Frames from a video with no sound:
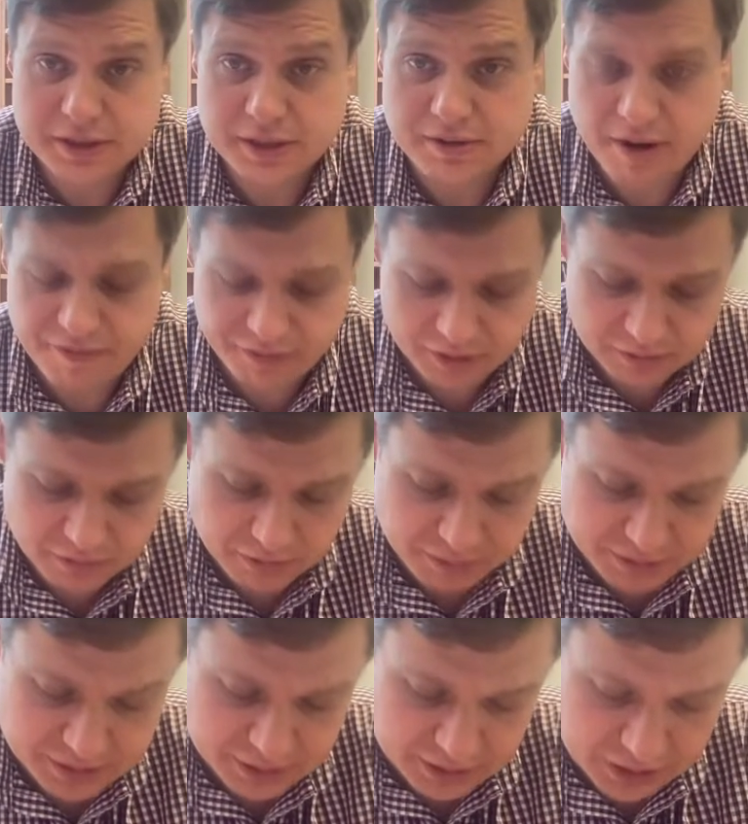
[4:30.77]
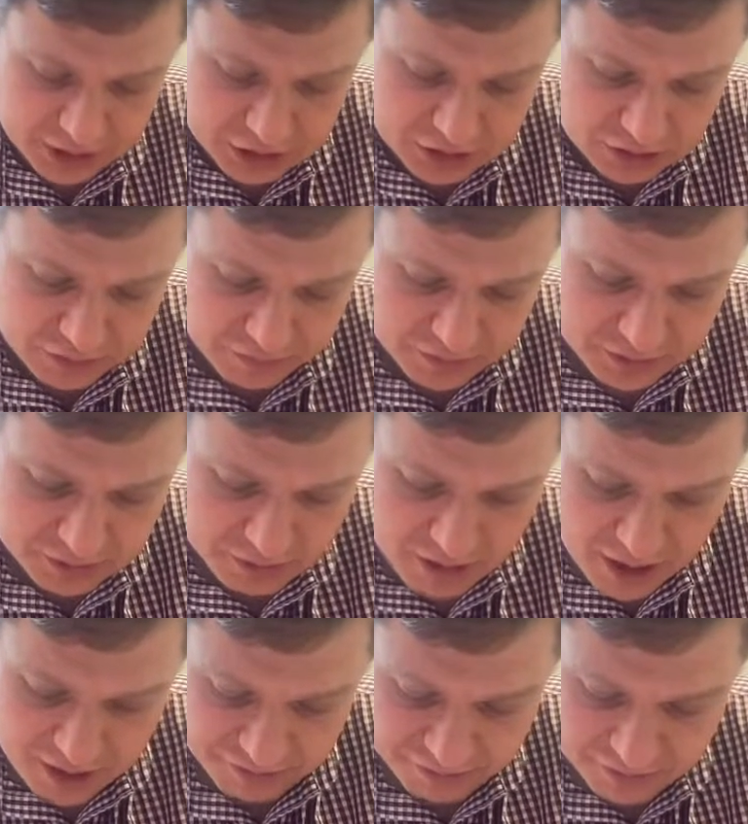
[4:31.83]
graphical representation of this
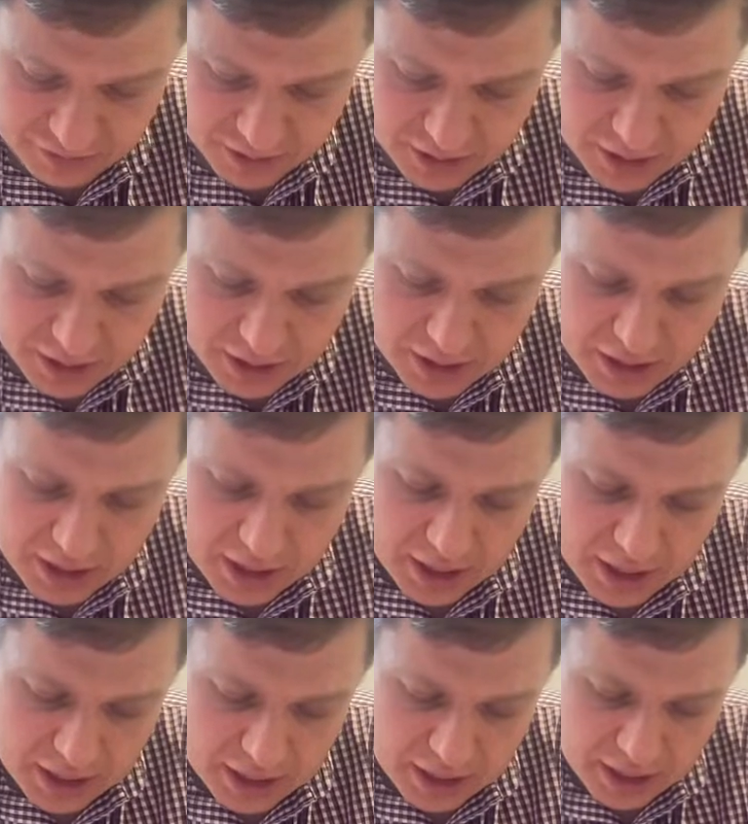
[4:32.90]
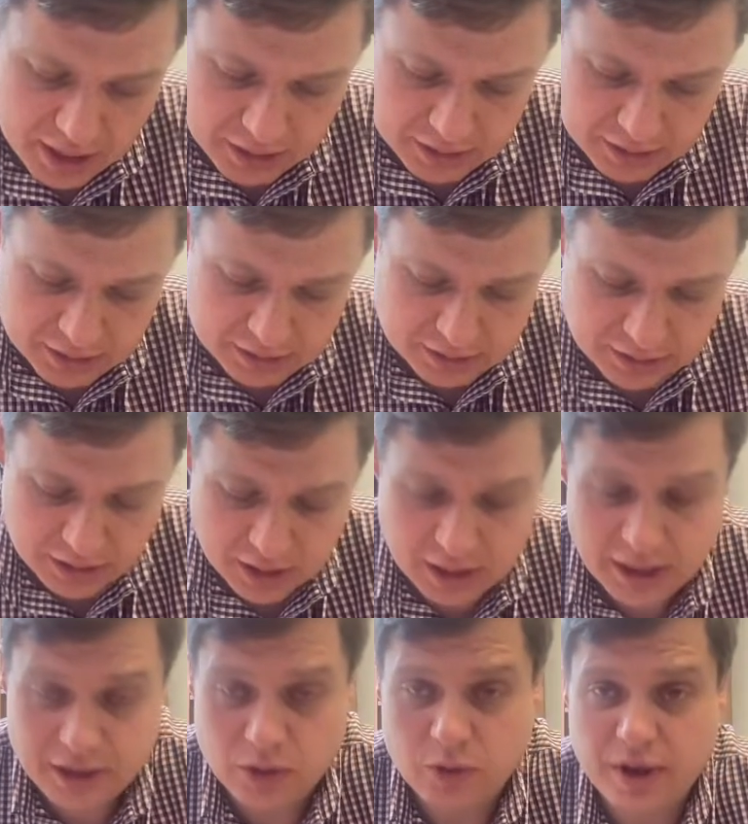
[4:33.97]
graph. And
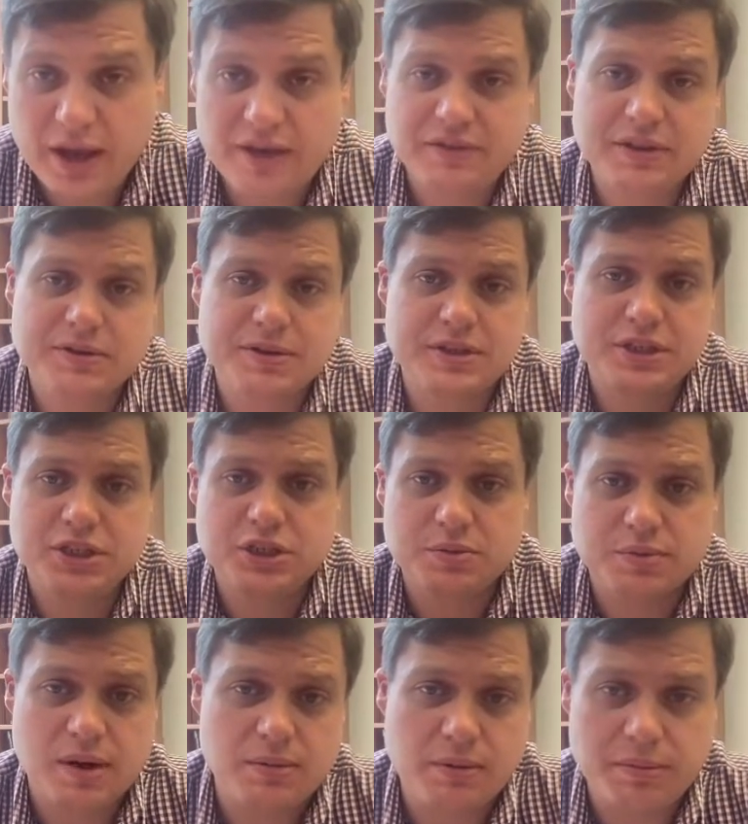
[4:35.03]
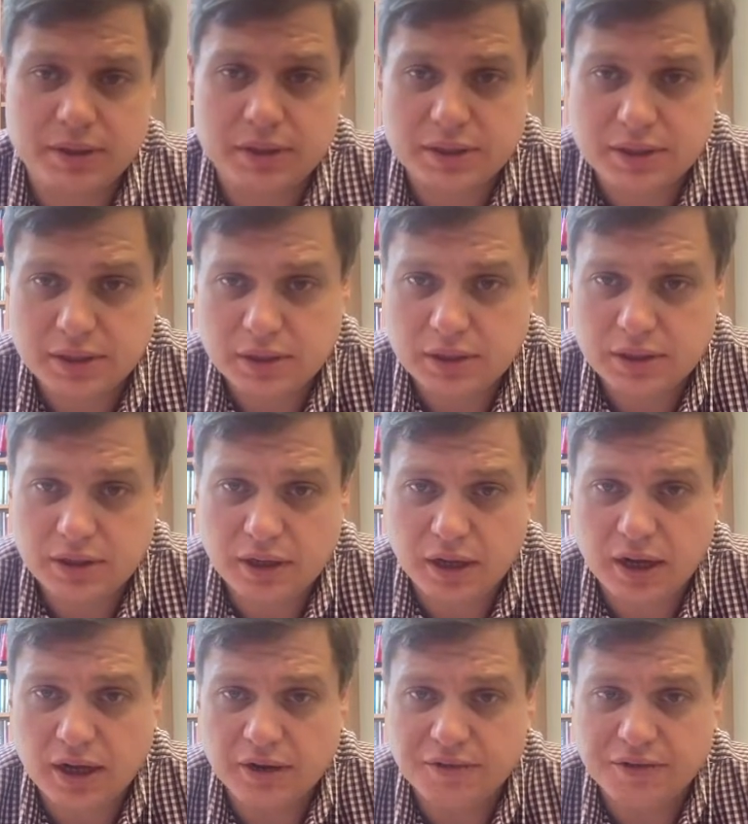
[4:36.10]
you have a transition probability
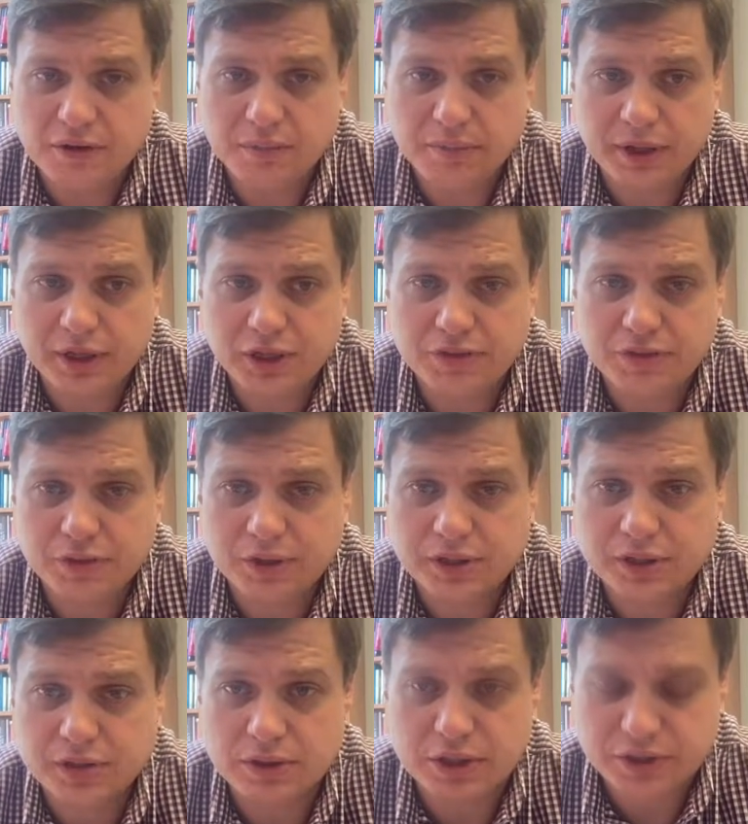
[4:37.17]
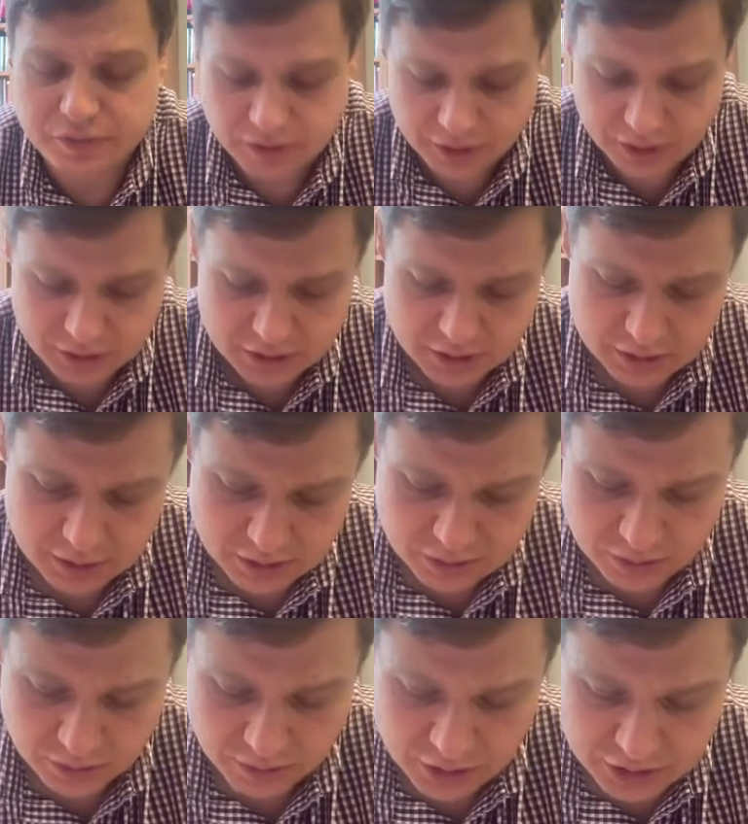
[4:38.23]
from each vertex to each vertex.
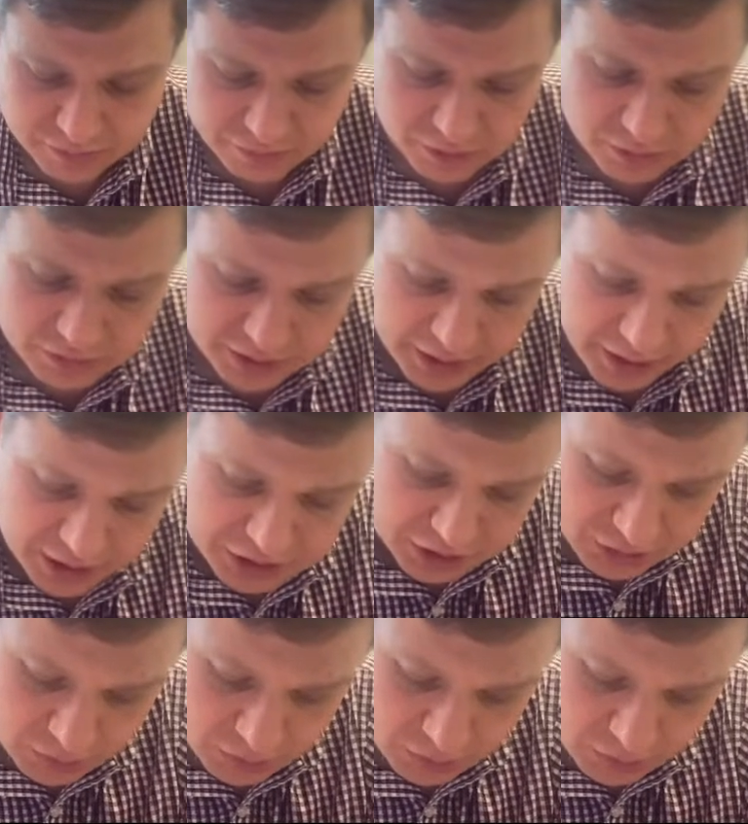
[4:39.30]
So each of those edges